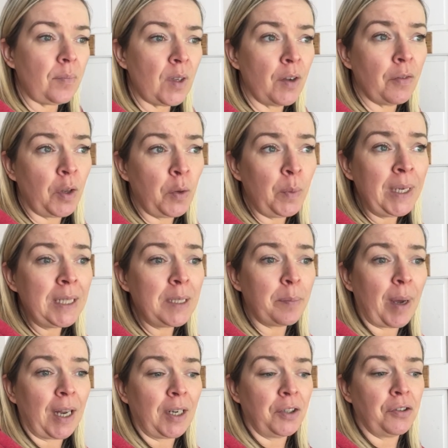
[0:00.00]
for the winter
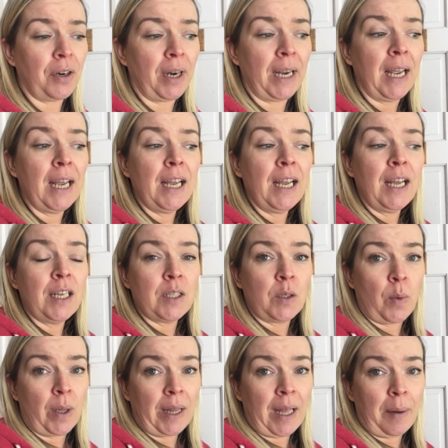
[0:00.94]
pantry. So
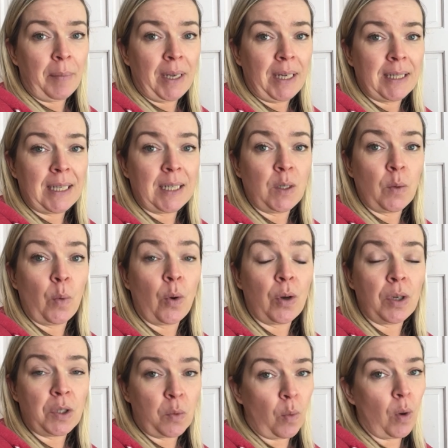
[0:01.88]
what that means is we're
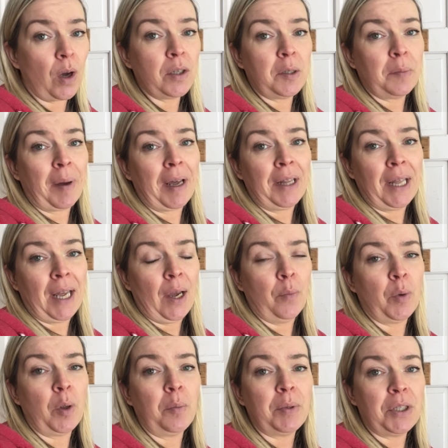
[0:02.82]
going to water bath it,
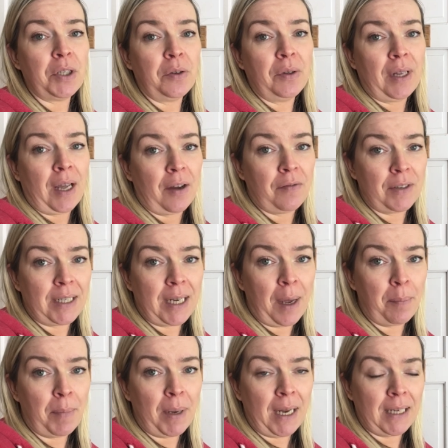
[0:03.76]
and we'll be doing that for
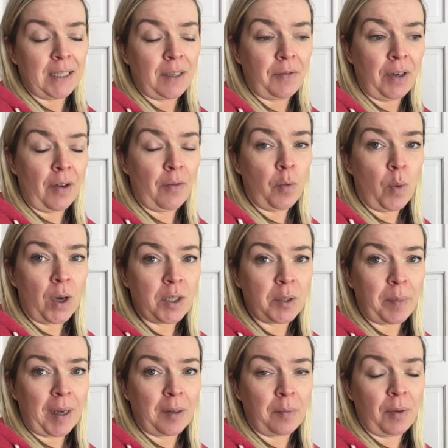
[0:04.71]
10 minutes. If you never water
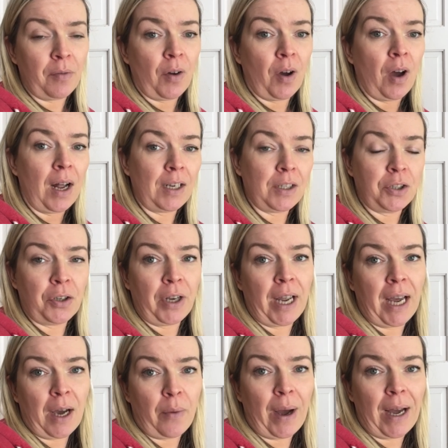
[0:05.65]
bath before, I'll show you
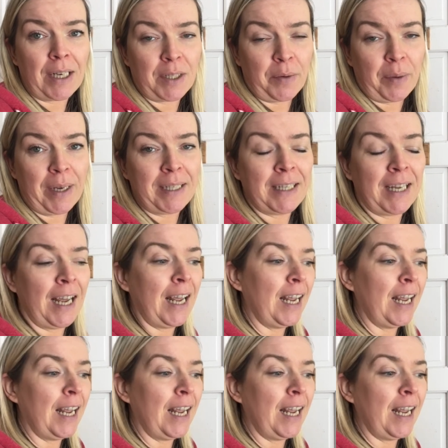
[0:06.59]
how I do it.